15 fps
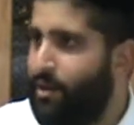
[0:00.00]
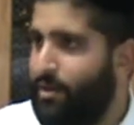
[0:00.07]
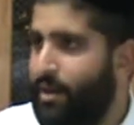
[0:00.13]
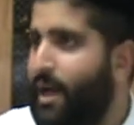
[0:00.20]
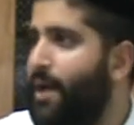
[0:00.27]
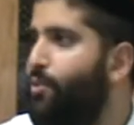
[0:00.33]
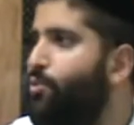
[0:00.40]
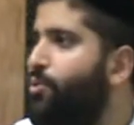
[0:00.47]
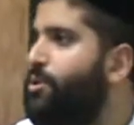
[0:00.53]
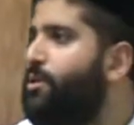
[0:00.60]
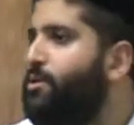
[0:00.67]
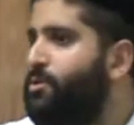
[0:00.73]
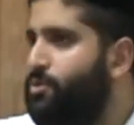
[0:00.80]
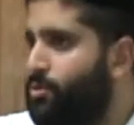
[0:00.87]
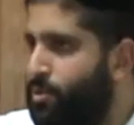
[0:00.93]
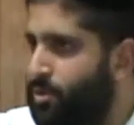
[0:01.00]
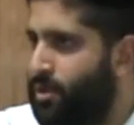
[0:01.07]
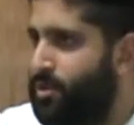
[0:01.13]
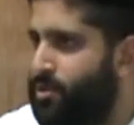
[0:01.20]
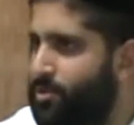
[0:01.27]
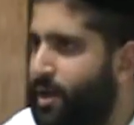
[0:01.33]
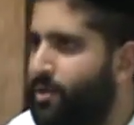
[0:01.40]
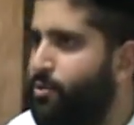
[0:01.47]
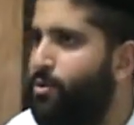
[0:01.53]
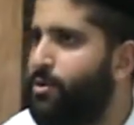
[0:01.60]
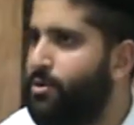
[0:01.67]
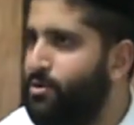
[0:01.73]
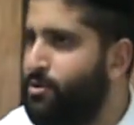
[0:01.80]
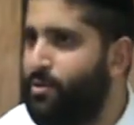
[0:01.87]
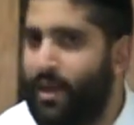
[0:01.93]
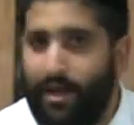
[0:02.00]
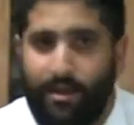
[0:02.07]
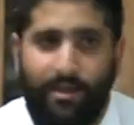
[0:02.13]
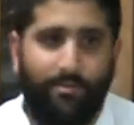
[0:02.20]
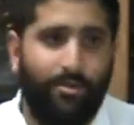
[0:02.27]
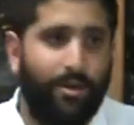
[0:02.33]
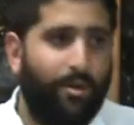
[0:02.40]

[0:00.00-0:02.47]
that I wouldn't do this or I wouldn't do that, even